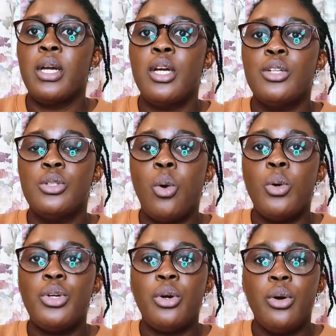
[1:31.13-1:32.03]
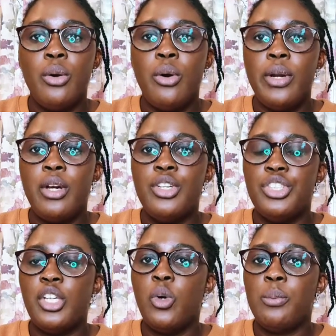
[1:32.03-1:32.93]
So Oriel
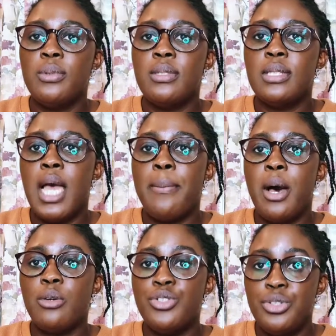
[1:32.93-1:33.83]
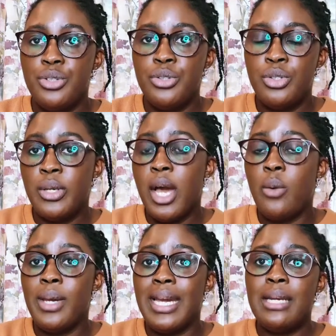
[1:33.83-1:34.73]
usually opens about June. So now
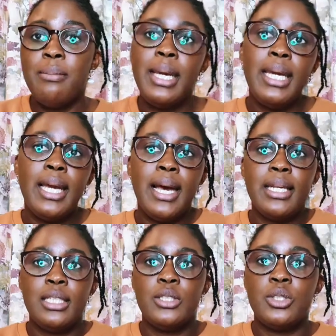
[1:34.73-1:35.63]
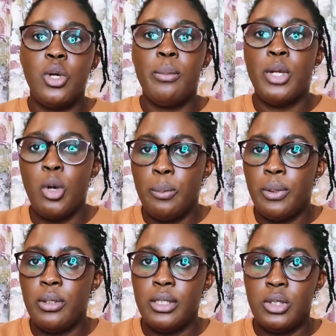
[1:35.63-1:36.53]
we are in May and it's coming up.
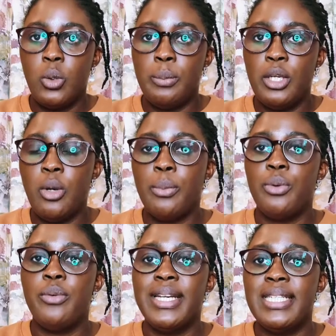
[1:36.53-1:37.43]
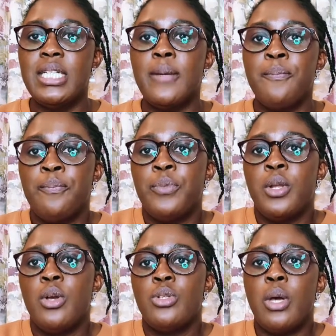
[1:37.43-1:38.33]
It's opening up already.
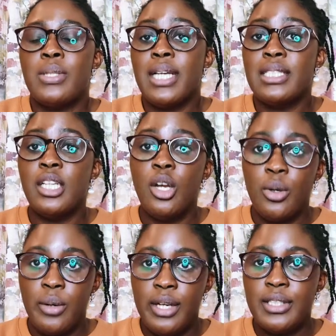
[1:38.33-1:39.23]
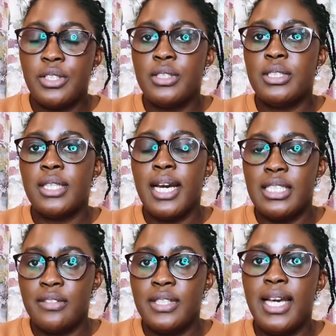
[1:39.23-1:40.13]
So I was getting a lot of queries because guys
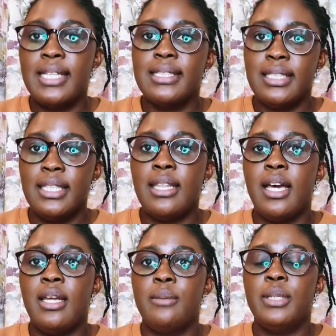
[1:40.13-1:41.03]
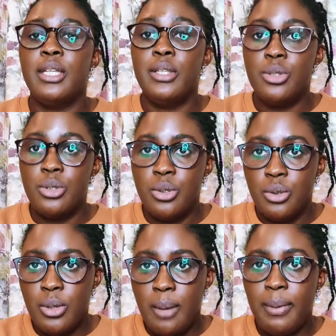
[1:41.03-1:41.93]
have started saying that they need to
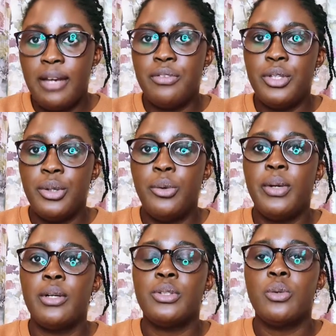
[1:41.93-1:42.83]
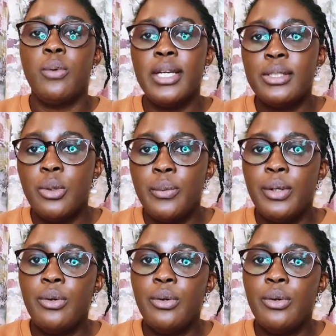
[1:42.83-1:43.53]
apply for the Oriel. So what is Oriel?